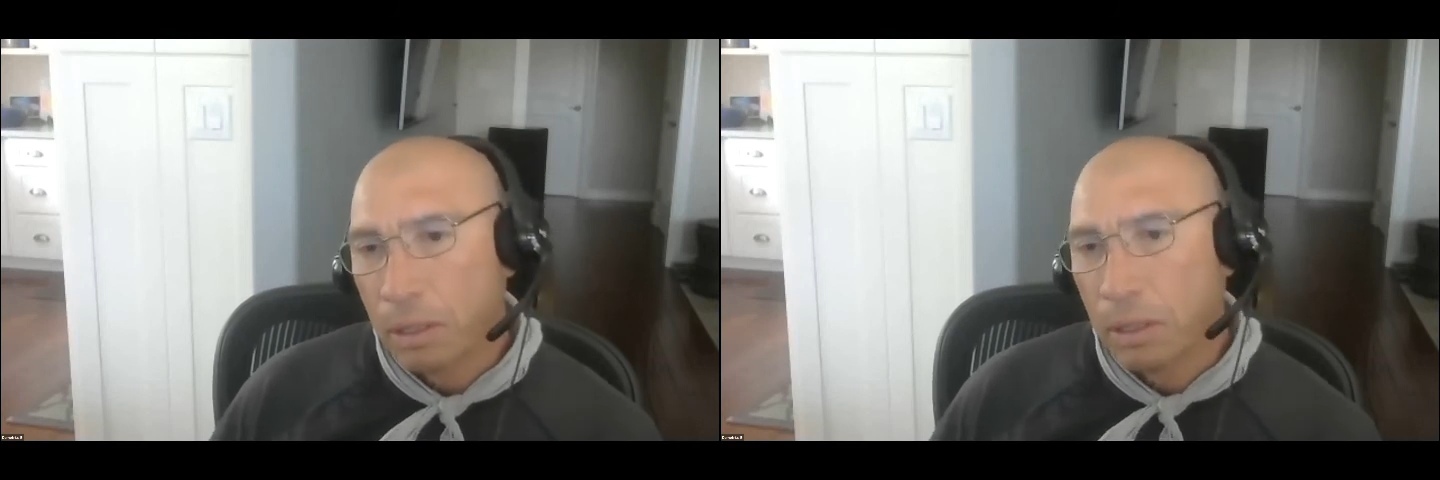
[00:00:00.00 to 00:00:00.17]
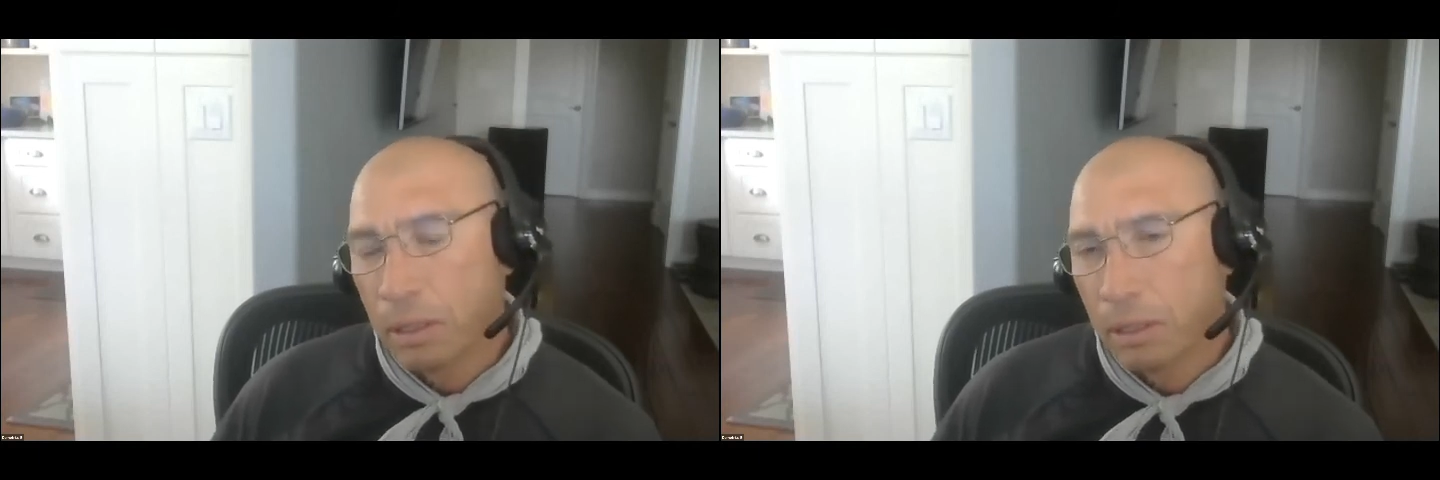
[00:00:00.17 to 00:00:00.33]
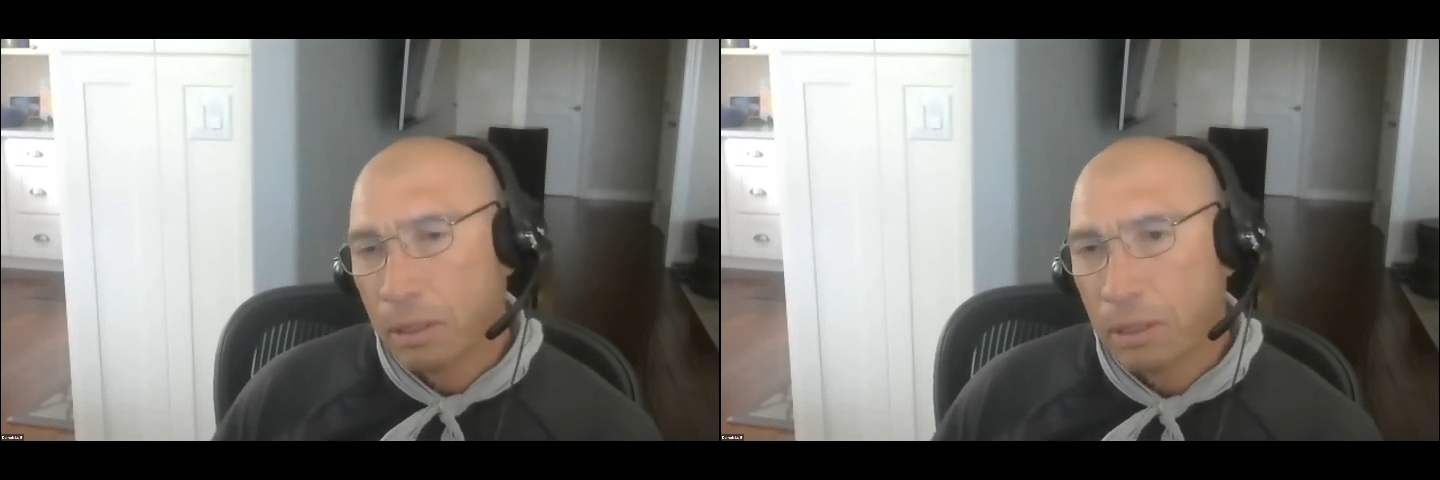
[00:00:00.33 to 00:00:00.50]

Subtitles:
uh,